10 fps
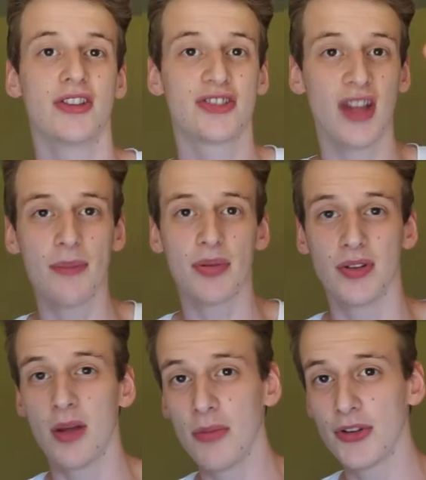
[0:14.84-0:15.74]
Step
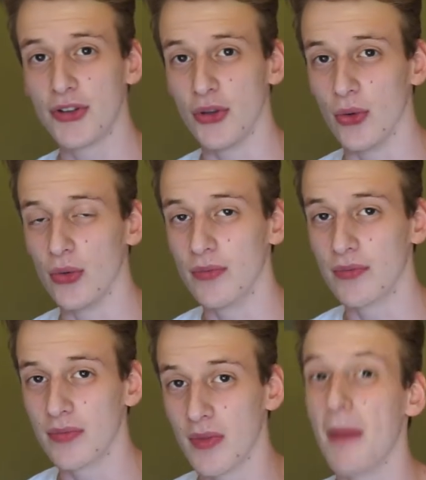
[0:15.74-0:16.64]
number two,
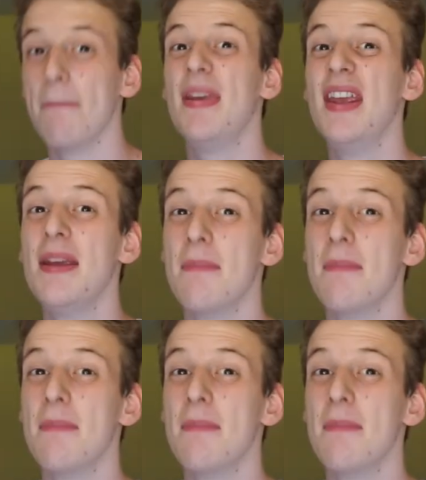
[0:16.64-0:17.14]
be